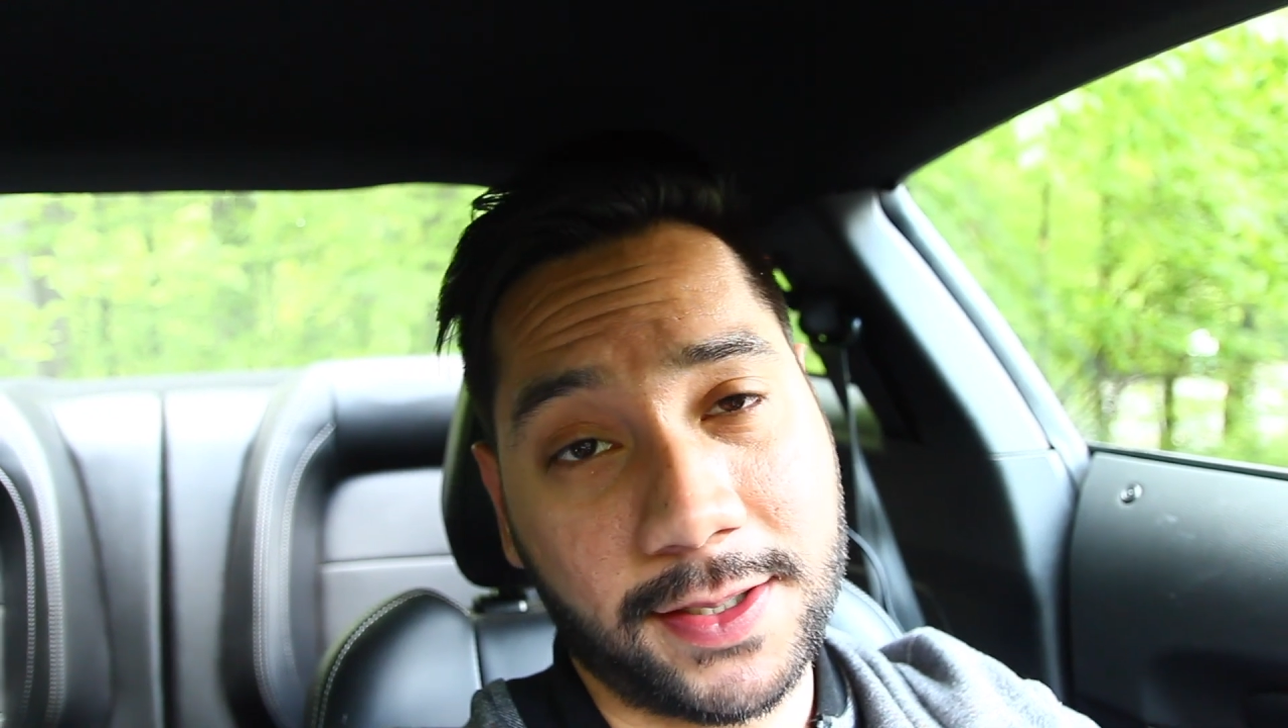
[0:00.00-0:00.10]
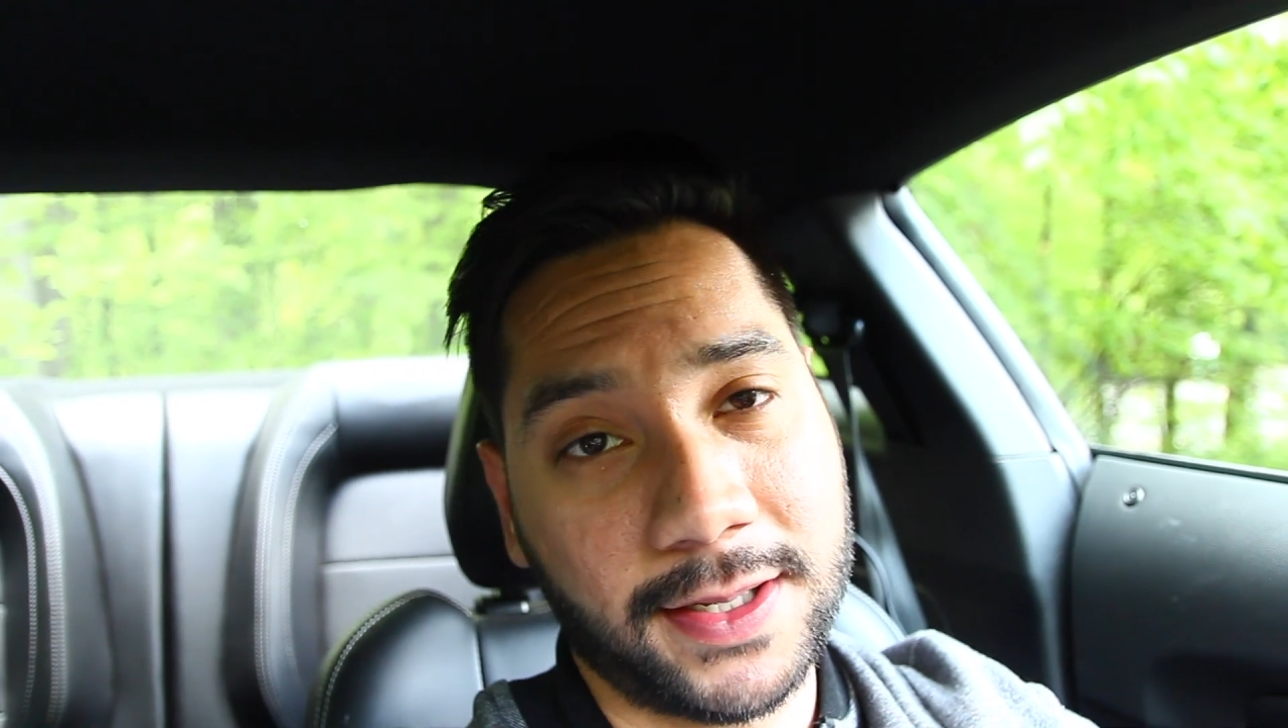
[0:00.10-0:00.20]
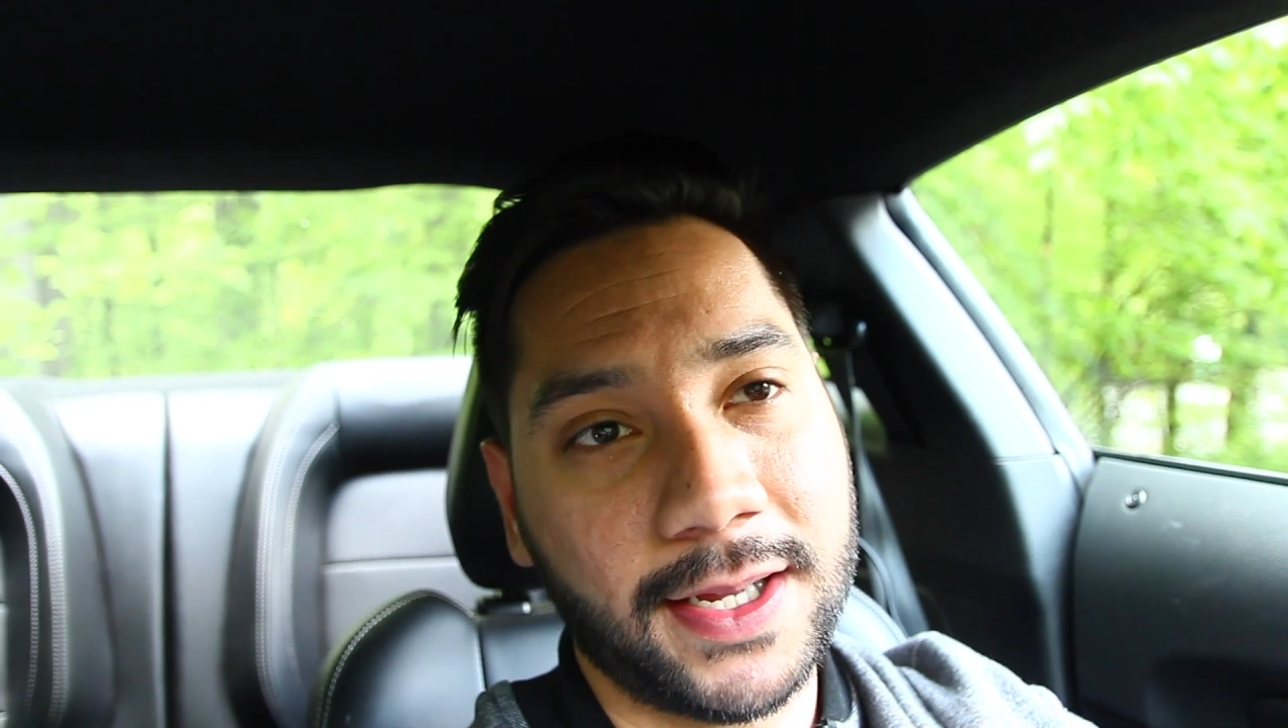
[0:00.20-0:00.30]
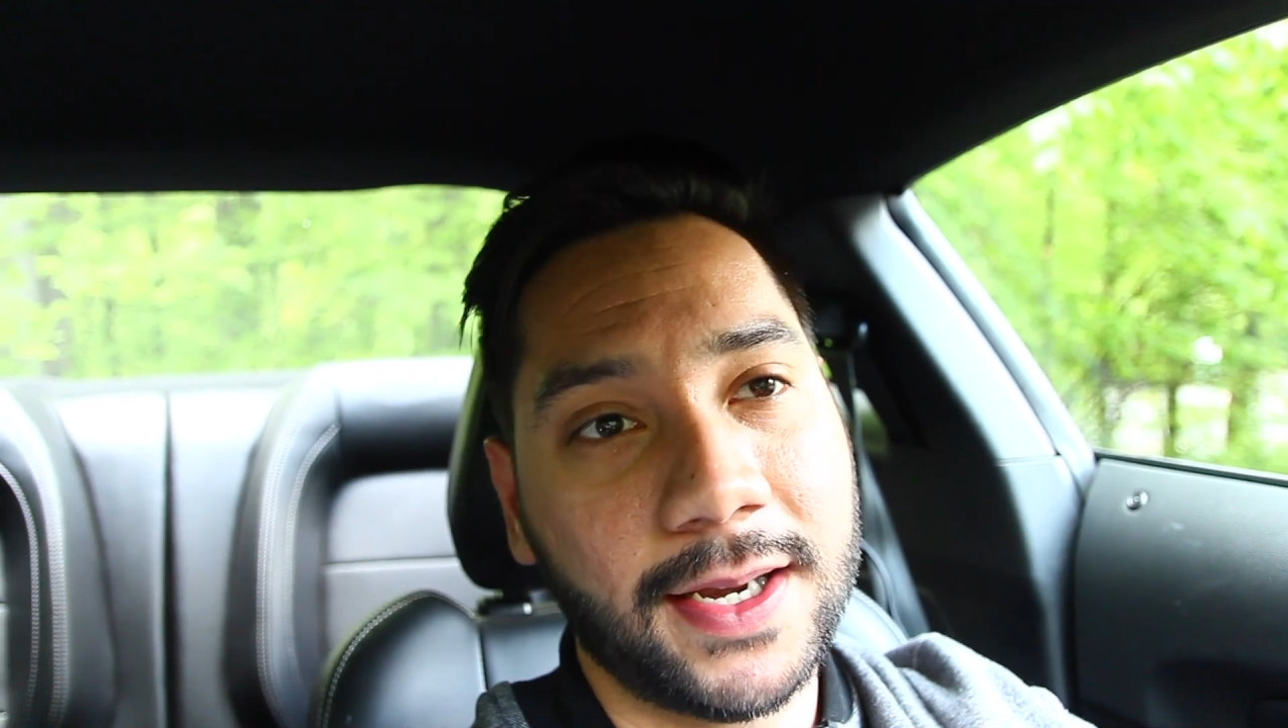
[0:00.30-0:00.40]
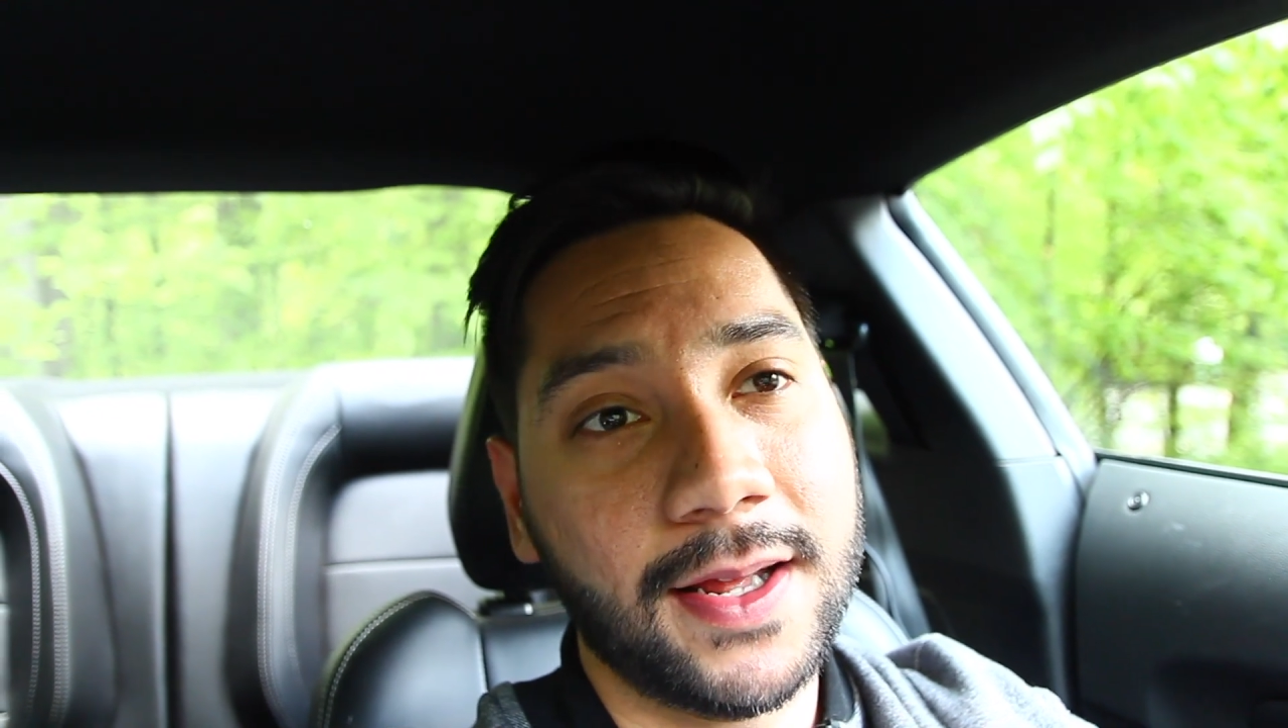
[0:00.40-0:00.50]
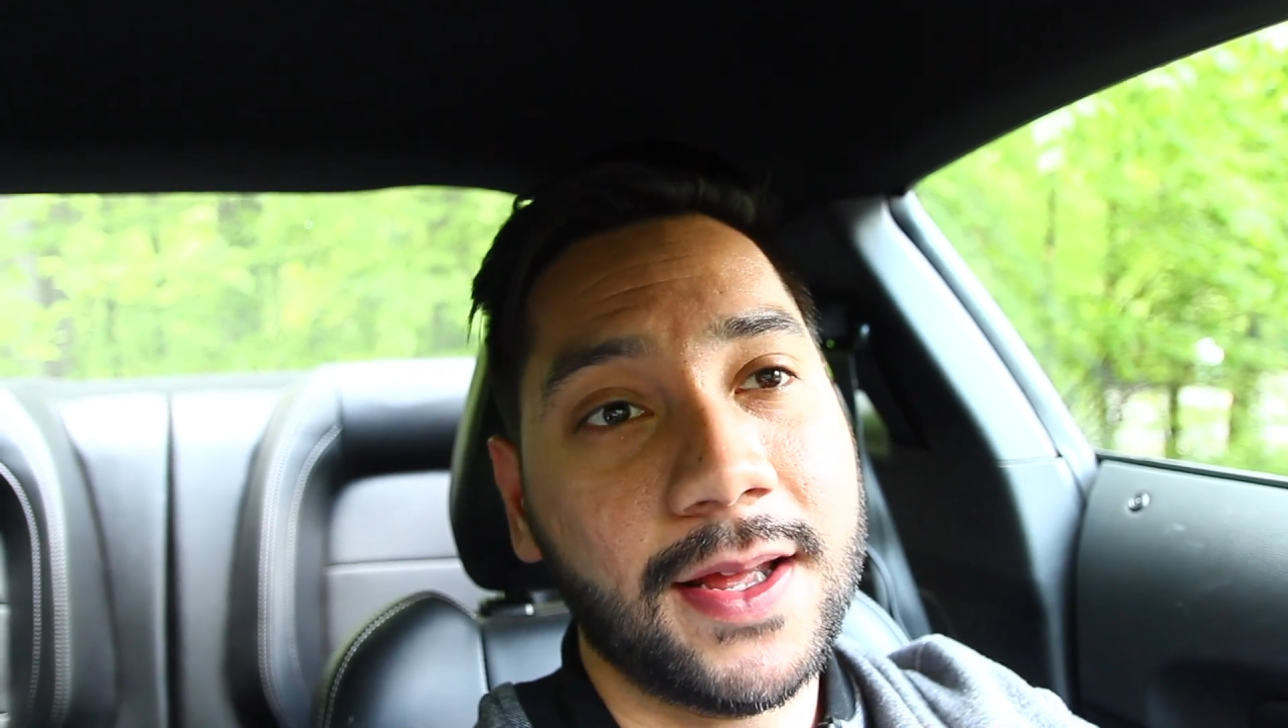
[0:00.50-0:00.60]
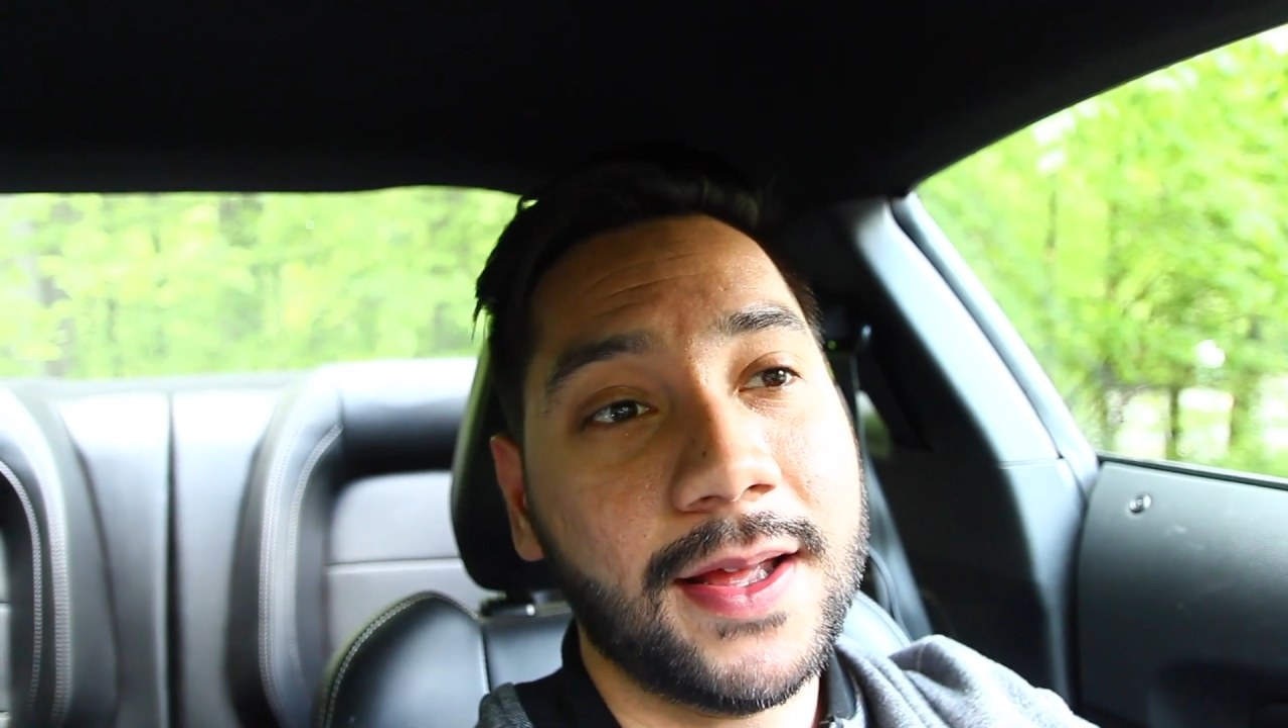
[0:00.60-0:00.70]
to get.